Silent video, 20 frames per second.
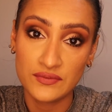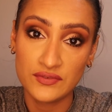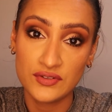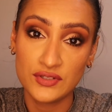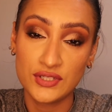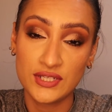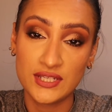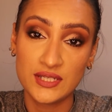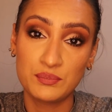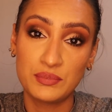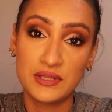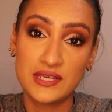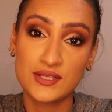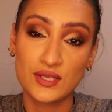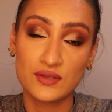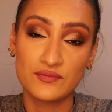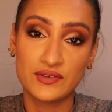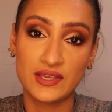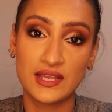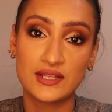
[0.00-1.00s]
If you did, please
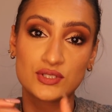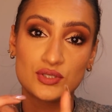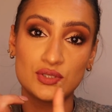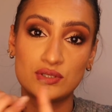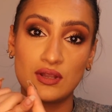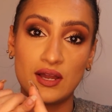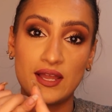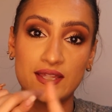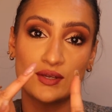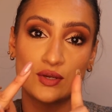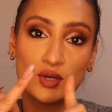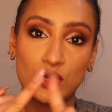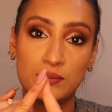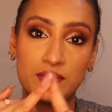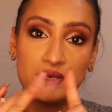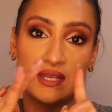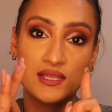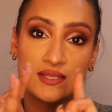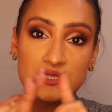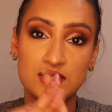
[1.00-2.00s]
don't forget to like,
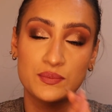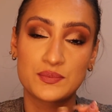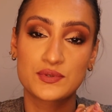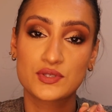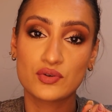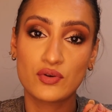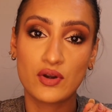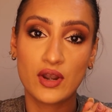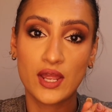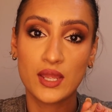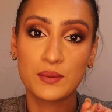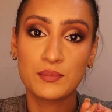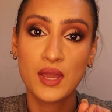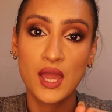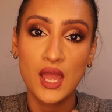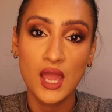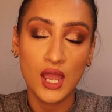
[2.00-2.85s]
comment and subscribe.